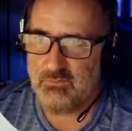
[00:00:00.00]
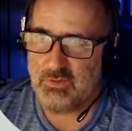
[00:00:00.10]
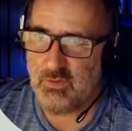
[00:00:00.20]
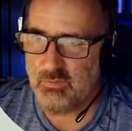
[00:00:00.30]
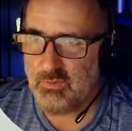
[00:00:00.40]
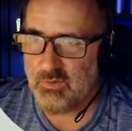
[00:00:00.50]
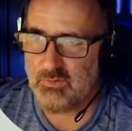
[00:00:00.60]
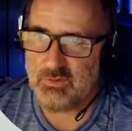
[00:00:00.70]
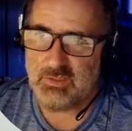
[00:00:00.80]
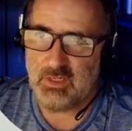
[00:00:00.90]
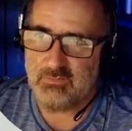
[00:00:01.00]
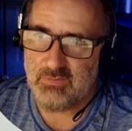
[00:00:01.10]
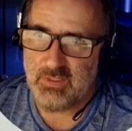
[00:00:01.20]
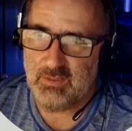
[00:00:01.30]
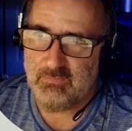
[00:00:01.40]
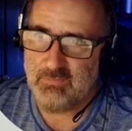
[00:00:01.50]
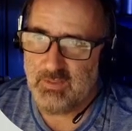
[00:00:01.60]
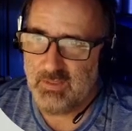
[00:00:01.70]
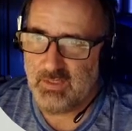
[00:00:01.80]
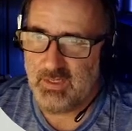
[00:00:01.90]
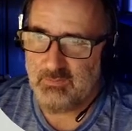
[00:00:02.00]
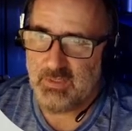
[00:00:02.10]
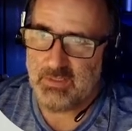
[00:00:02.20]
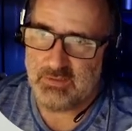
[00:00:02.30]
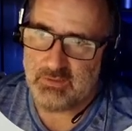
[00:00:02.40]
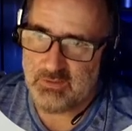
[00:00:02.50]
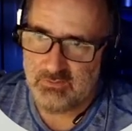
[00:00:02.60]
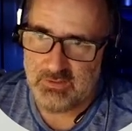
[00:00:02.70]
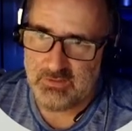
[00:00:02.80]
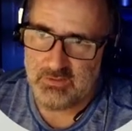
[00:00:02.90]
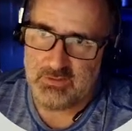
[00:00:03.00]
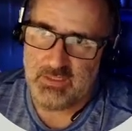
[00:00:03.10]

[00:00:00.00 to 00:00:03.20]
no bootloader style for now. 8 megahertz crystal,